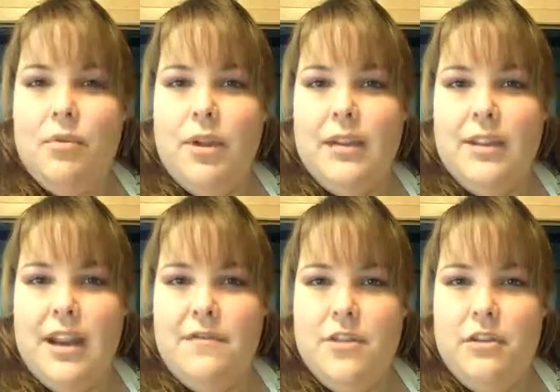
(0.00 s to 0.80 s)
the point that
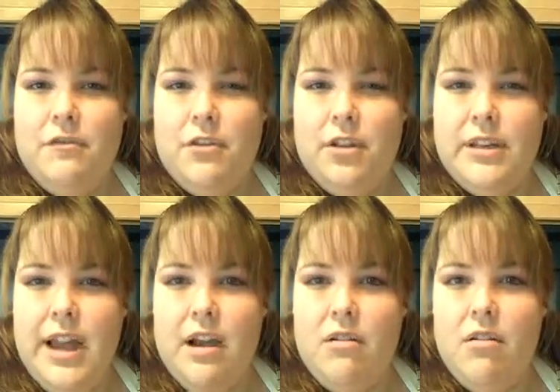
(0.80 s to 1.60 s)
I feel full
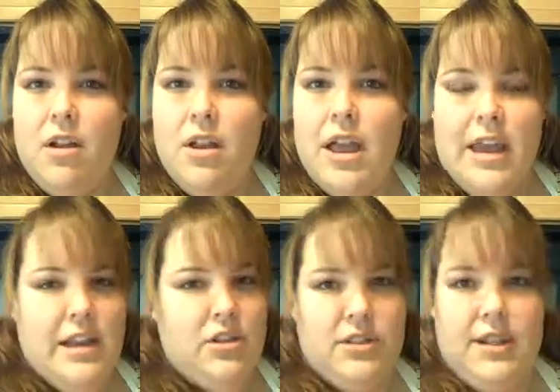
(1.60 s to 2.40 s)
now and
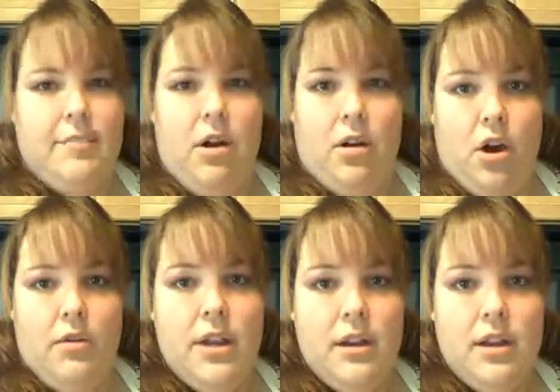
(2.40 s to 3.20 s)
I just keep on
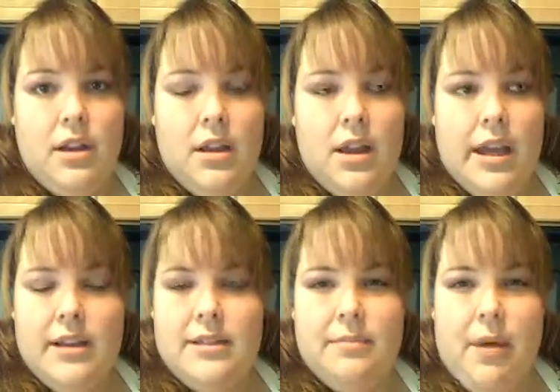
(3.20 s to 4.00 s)
going and
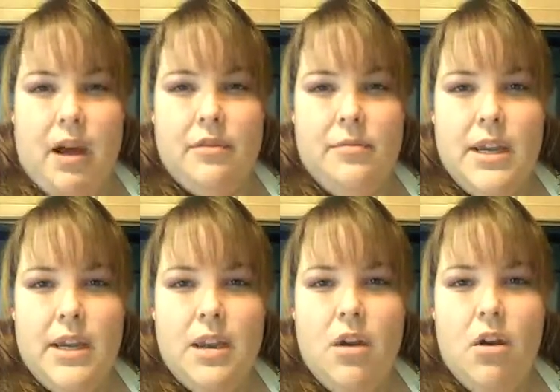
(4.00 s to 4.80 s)
it doesn't bother
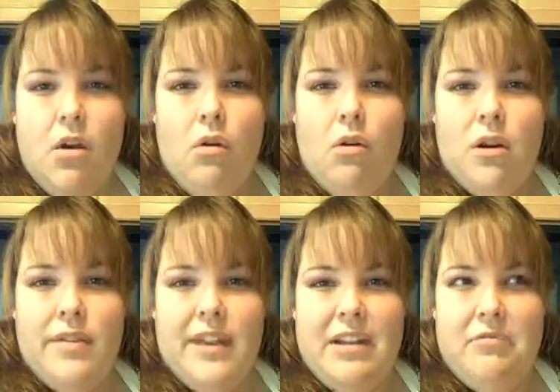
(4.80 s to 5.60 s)
me or
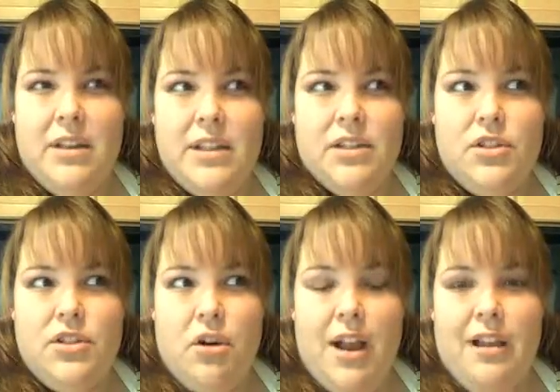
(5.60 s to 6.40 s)
that I really just
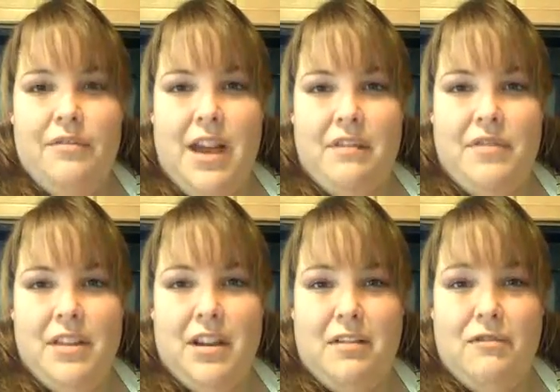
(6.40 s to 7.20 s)
don't have that
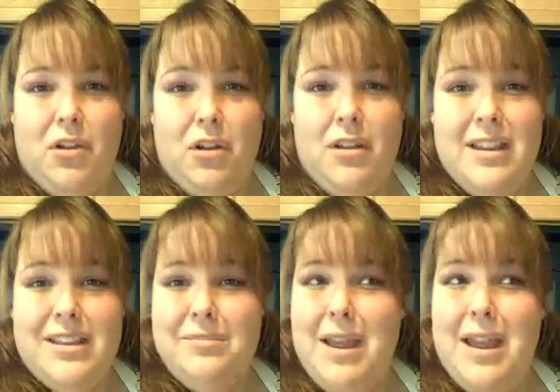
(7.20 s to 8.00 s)
feeling of full.
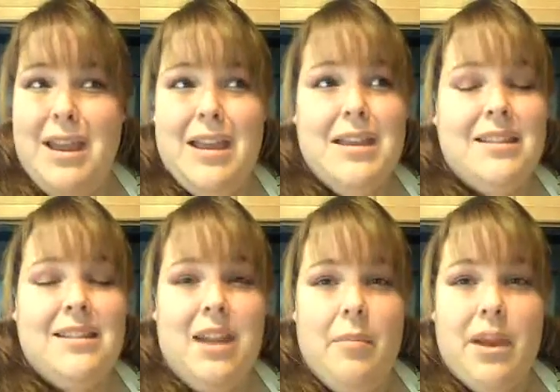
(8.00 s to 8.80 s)
Is my
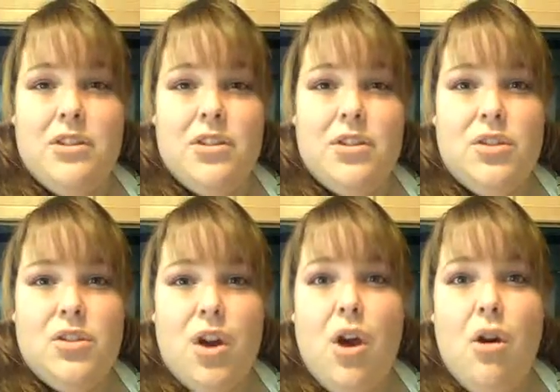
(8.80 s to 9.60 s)
stomach just
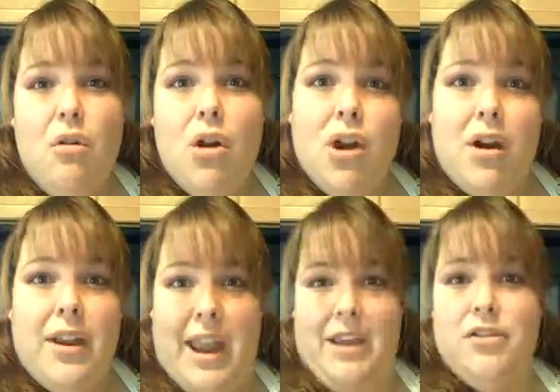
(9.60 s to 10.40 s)
so
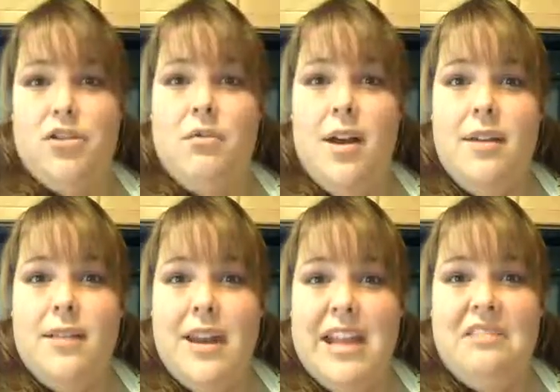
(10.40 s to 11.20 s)
gargantua
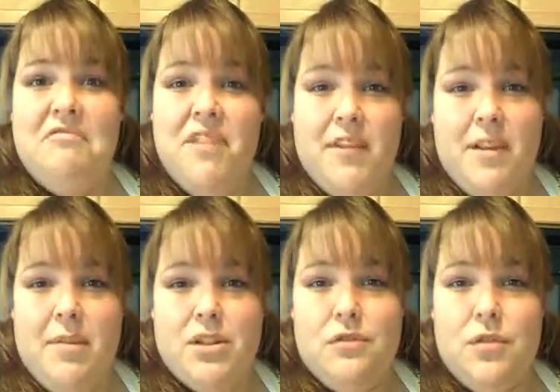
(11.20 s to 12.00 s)
that I can fit that
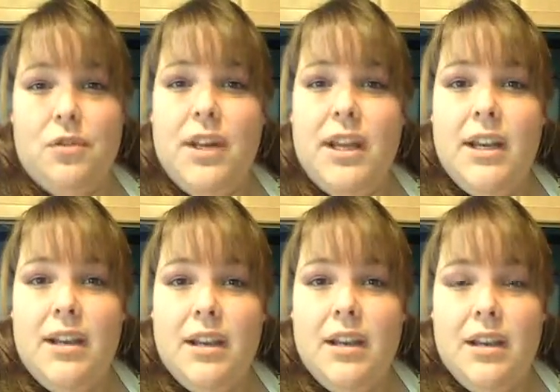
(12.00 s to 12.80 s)
much food in?
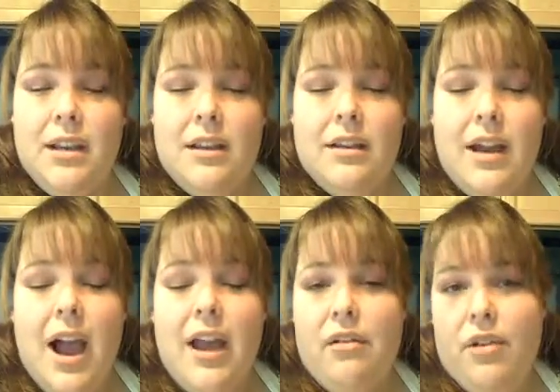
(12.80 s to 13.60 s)

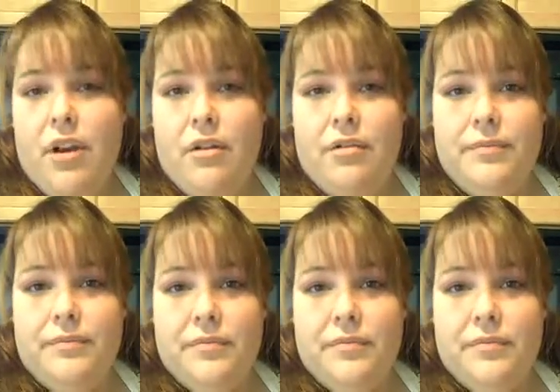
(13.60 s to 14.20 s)
I don't know.